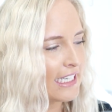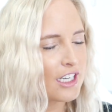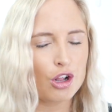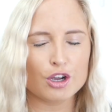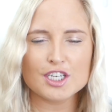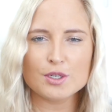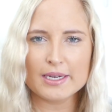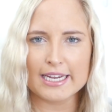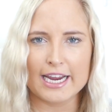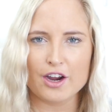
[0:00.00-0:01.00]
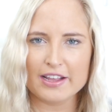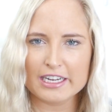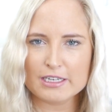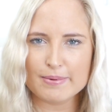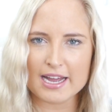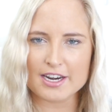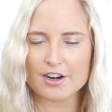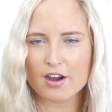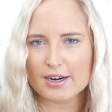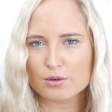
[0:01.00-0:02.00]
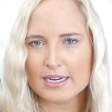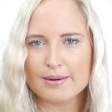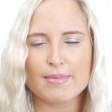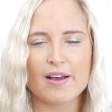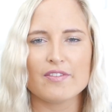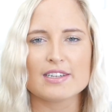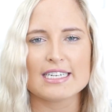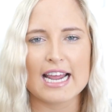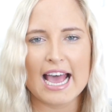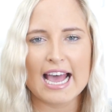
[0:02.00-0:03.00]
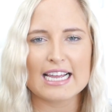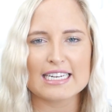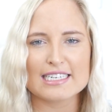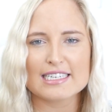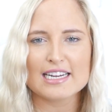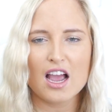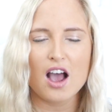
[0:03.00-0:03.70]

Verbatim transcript: it's close to a year, I think it's about nine or ten months, and